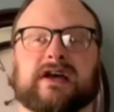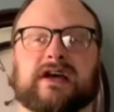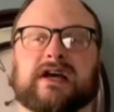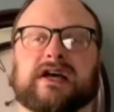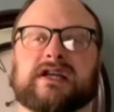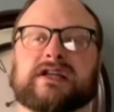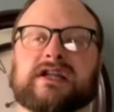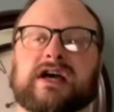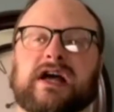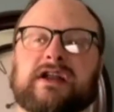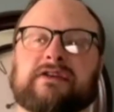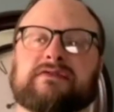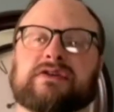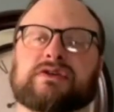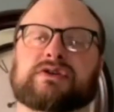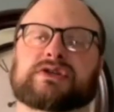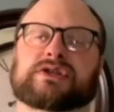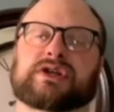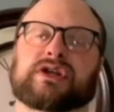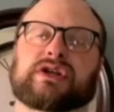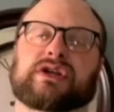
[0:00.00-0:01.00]
None of you
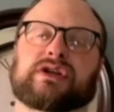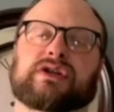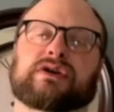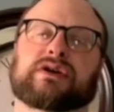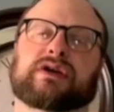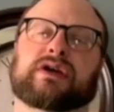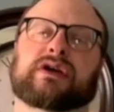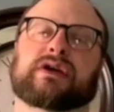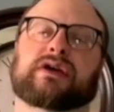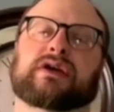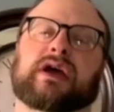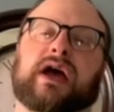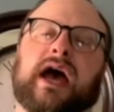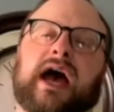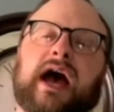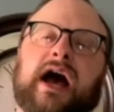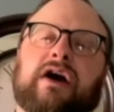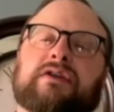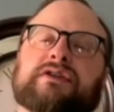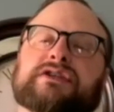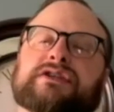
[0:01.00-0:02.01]
should look
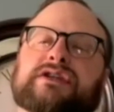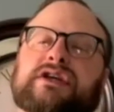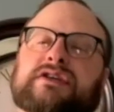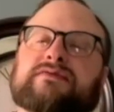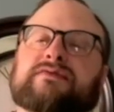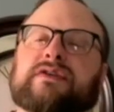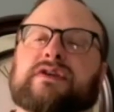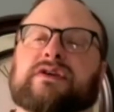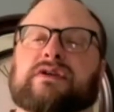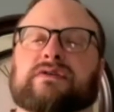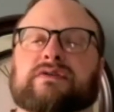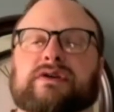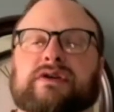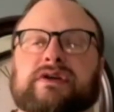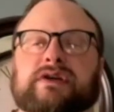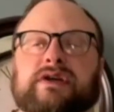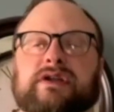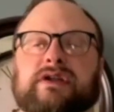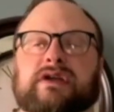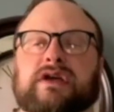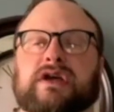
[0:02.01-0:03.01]
out just for your own
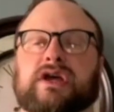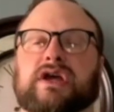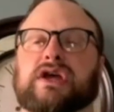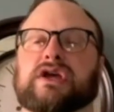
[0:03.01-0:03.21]
good.